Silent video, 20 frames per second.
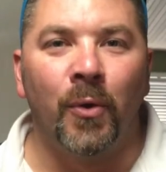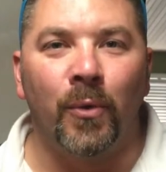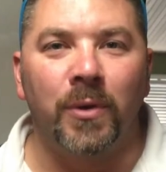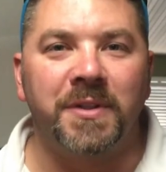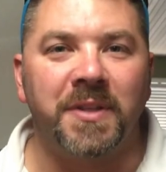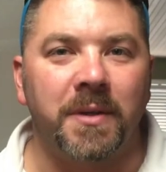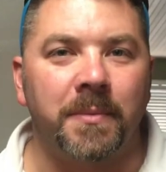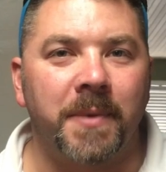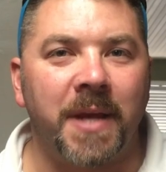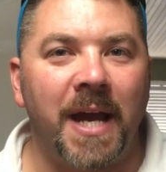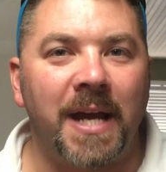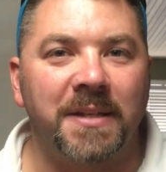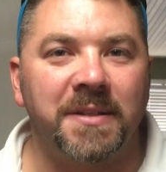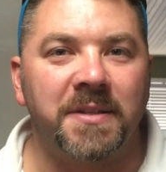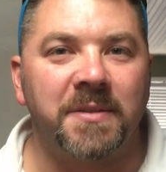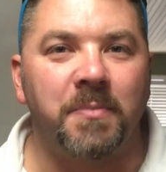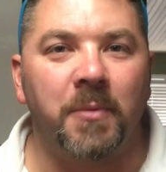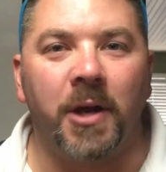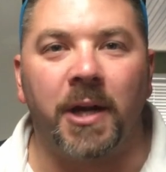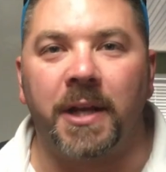What's up guys,
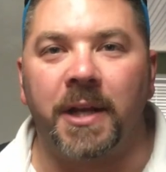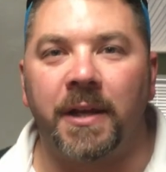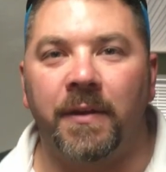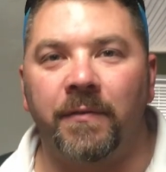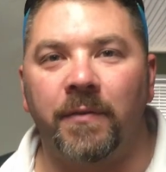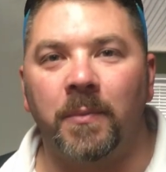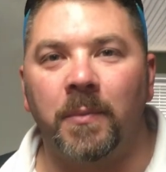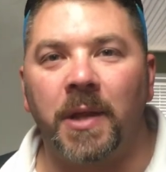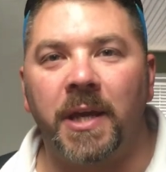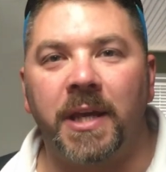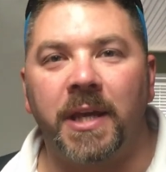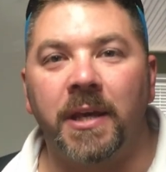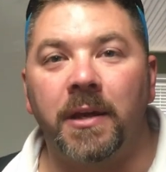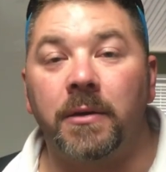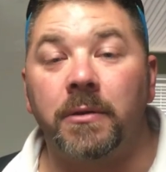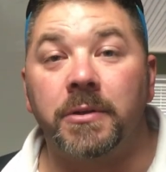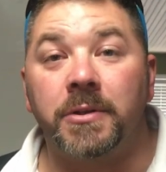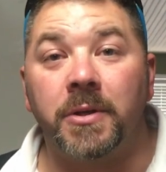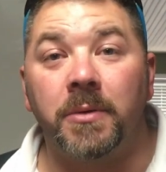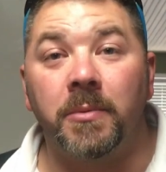it's Brian again from Lake
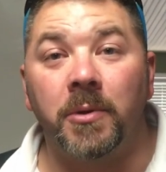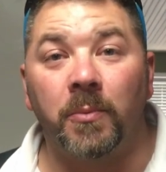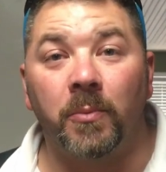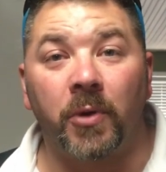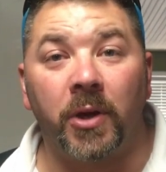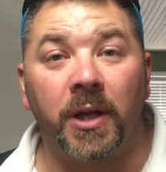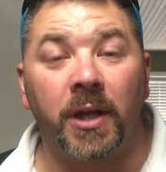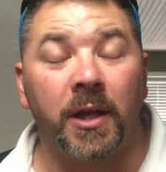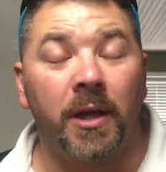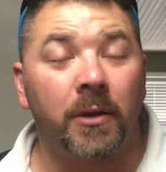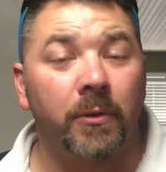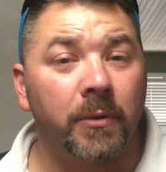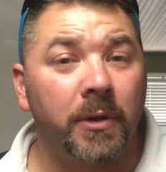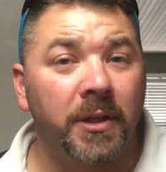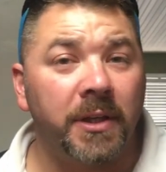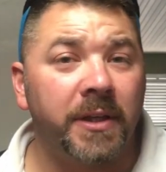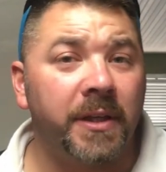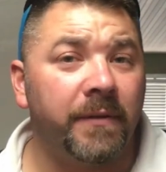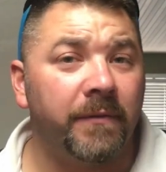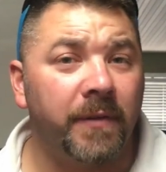Hickory Scuba Marina. Got a
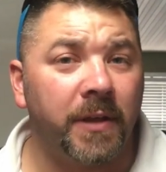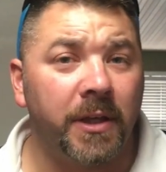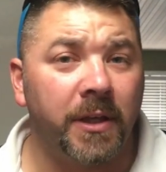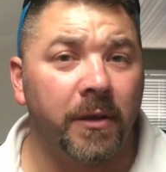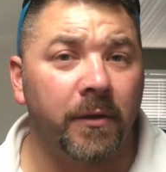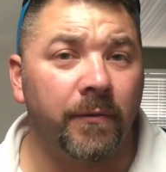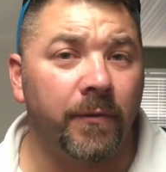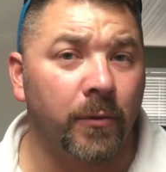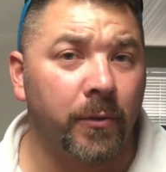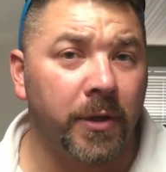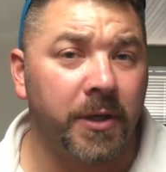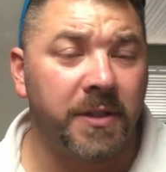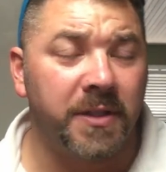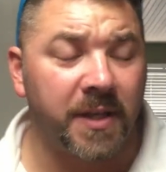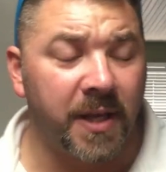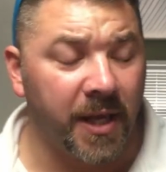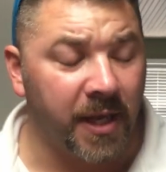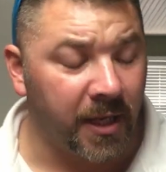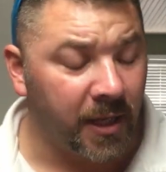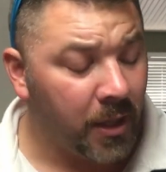really neat video for you
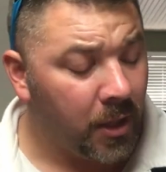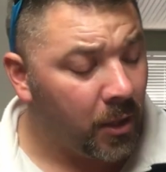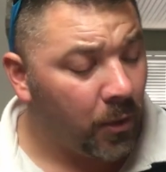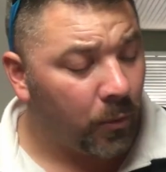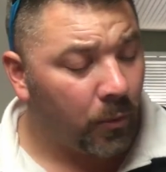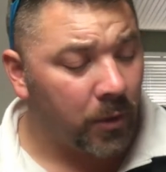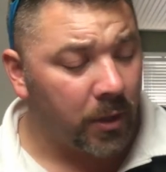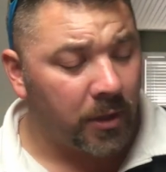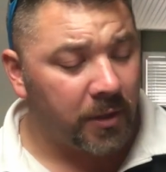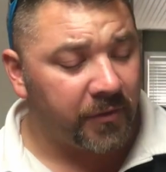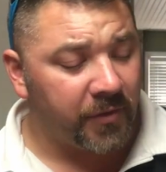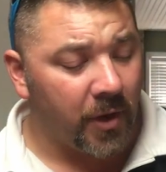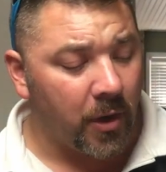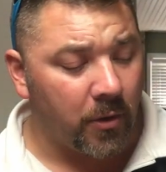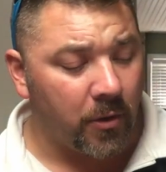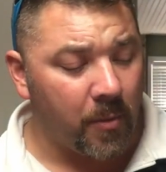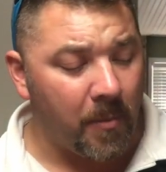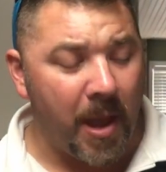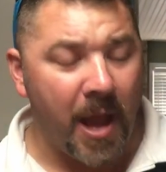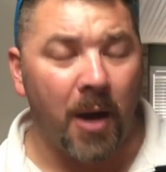today. We're going to
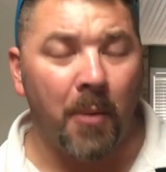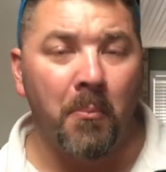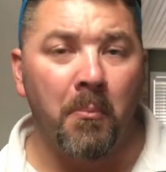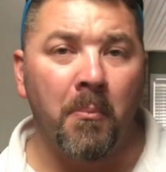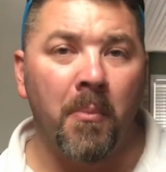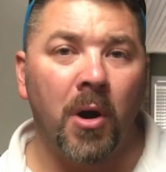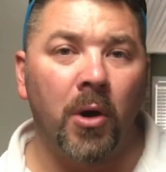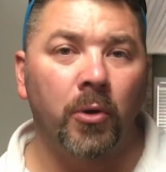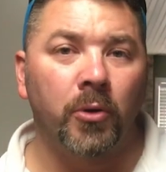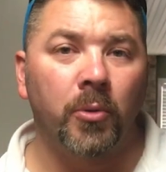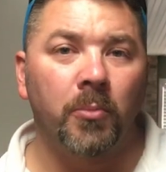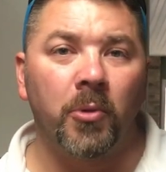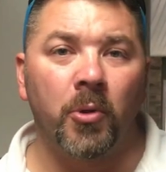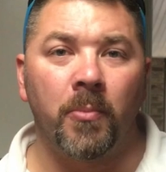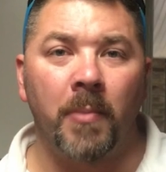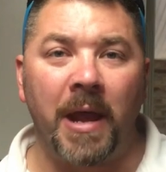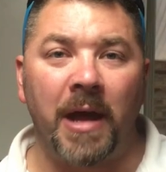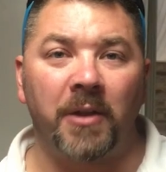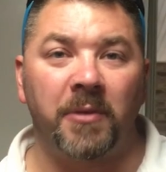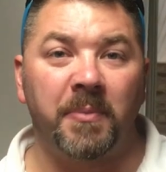talk about
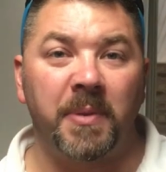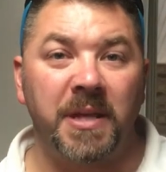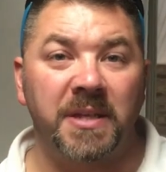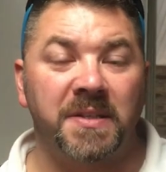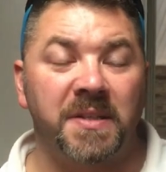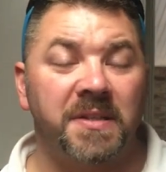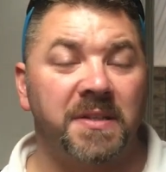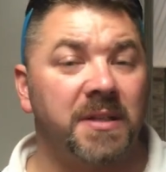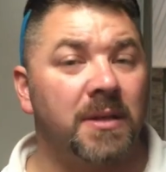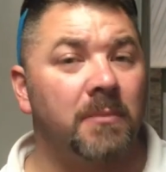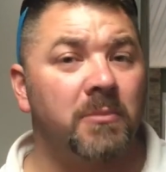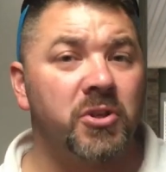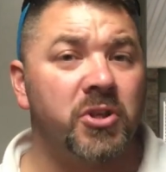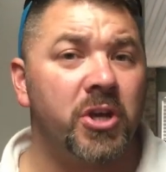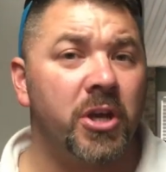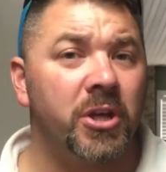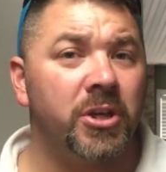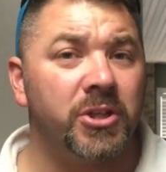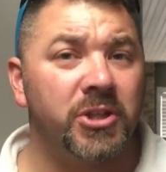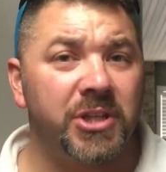moldable mouthpieces and I'm going to
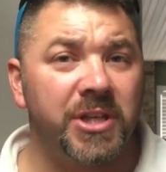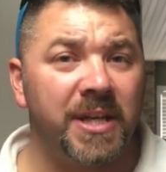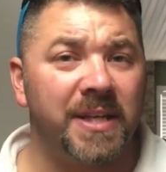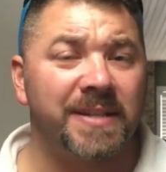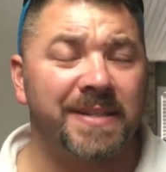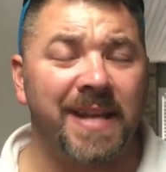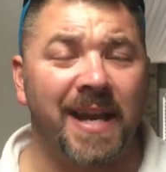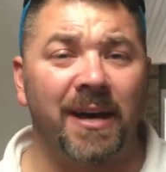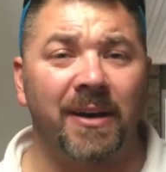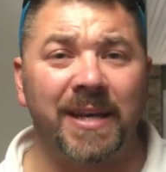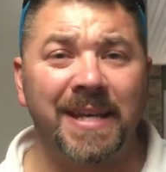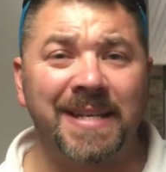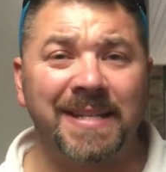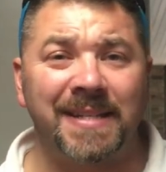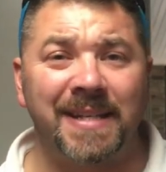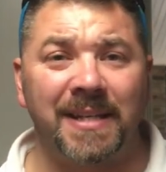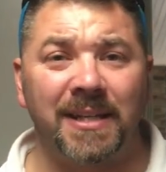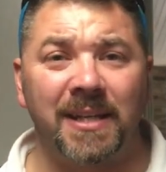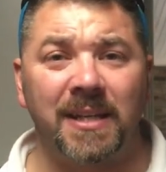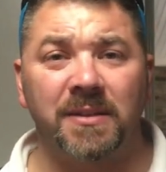show you just how
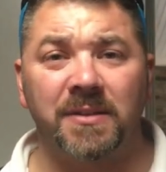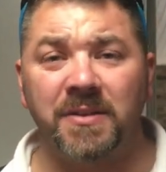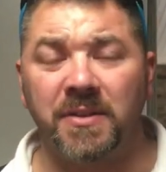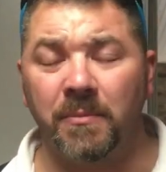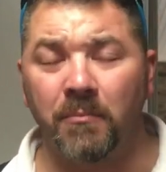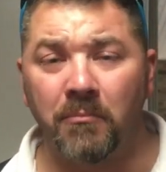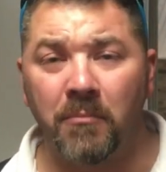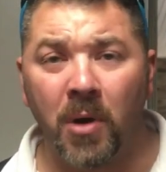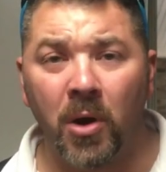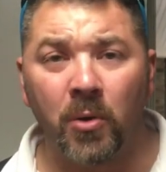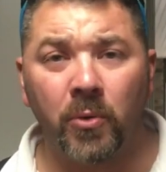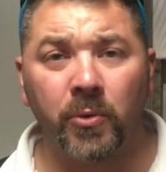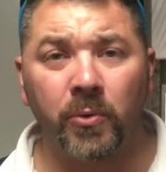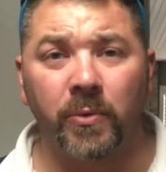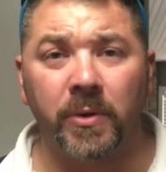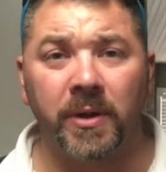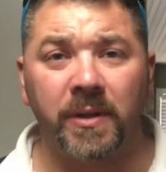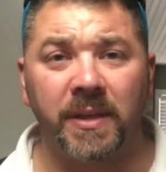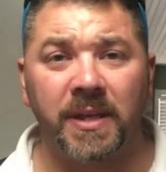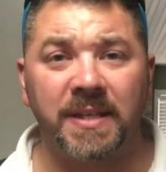easy it is to mold
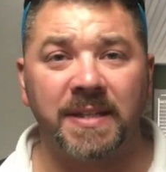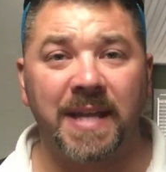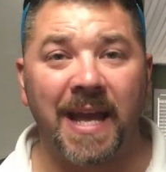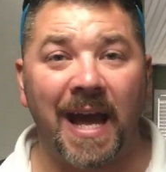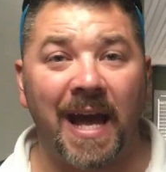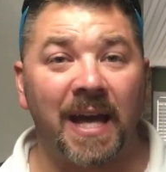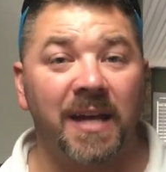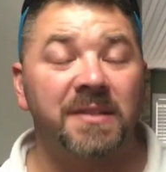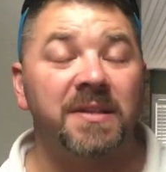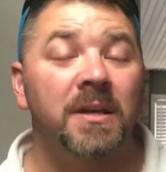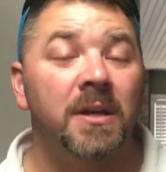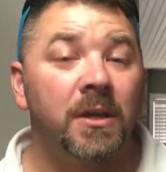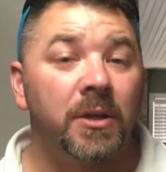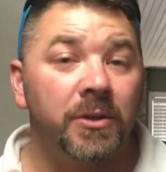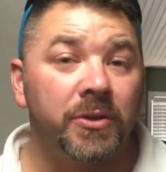one of these guys